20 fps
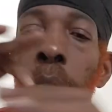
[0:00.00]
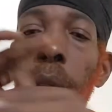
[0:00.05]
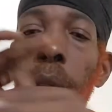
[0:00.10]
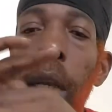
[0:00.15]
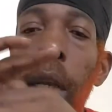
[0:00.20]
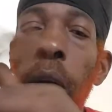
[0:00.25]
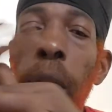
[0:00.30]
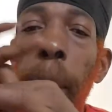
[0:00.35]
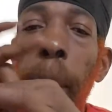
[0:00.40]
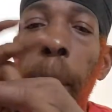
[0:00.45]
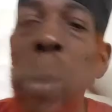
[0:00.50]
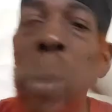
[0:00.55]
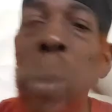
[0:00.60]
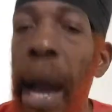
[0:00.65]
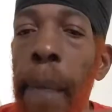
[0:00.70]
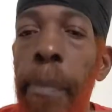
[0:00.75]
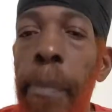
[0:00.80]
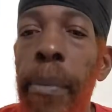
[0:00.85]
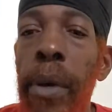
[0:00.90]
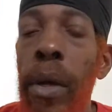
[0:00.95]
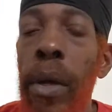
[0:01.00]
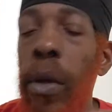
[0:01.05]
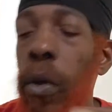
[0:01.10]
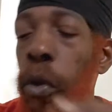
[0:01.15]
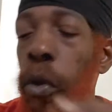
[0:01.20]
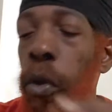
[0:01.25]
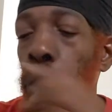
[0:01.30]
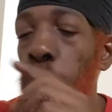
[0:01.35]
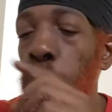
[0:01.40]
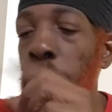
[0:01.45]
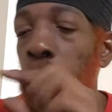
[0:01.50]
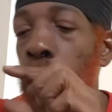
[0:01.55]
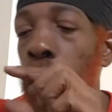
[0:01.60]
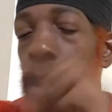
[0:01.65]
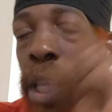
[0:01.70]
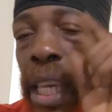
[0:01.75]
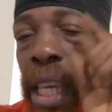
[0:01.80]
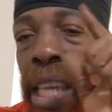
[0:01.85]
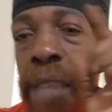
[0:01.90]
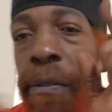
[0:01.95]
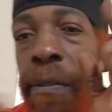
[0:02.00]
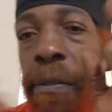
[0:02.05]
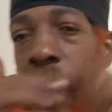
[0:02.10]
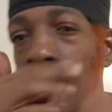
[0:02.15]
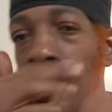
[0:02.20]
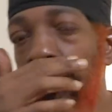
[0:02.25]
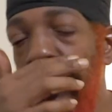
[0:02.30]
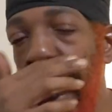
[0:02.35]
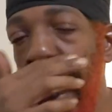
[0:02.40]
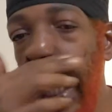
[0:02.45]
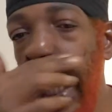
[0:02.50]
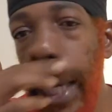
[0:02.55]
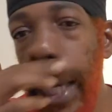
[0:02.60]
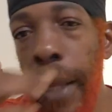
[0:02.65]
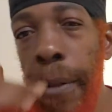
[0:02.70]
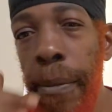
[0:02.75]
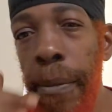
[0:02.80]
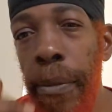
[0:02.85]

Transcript: It's going to pop. So we're going to investigate.